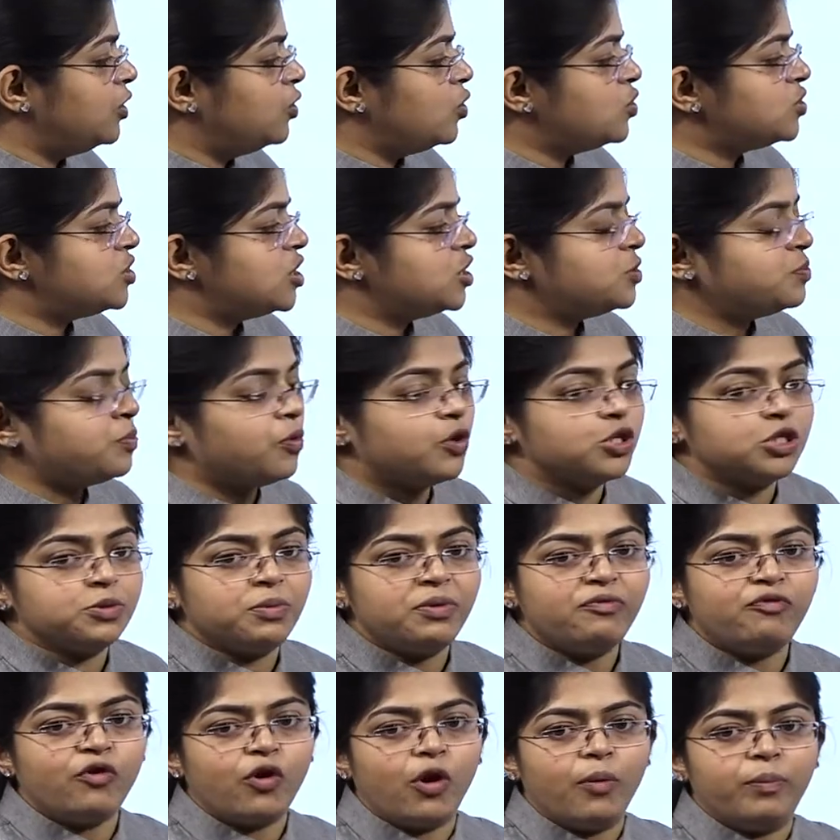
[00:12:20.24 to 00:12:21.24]
those responsible
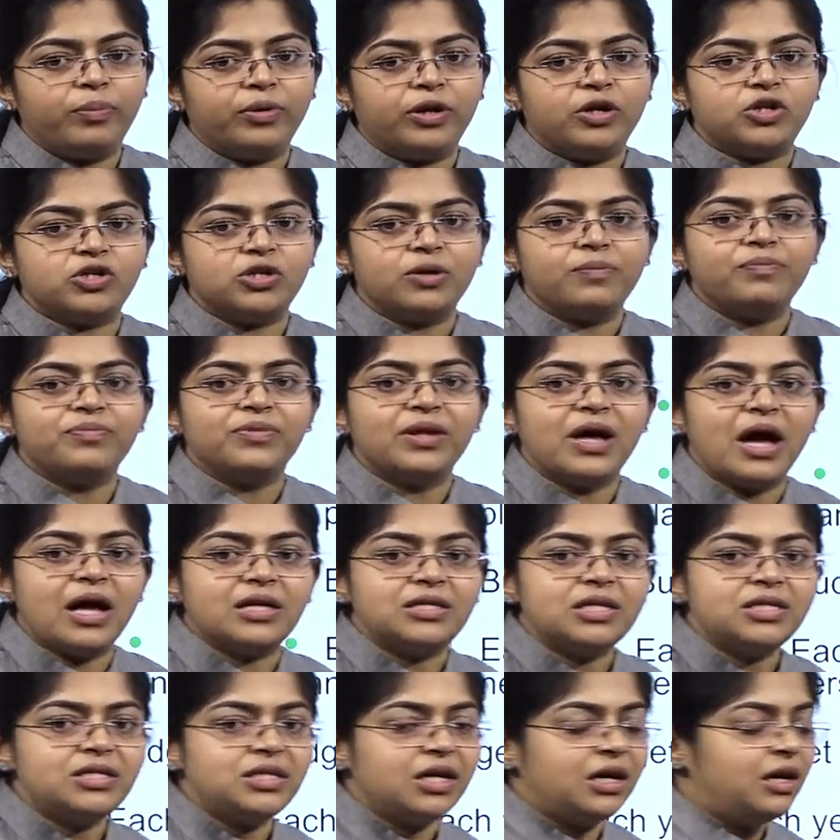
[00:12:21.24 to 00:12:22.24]
for operation. As
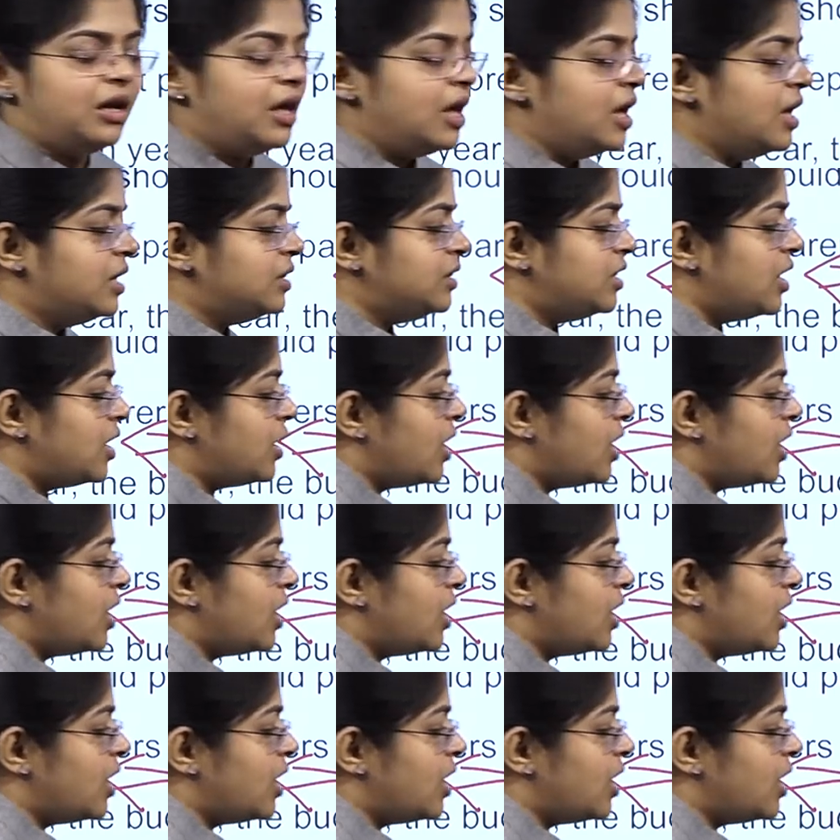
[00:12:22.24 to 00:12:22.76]
I said, they are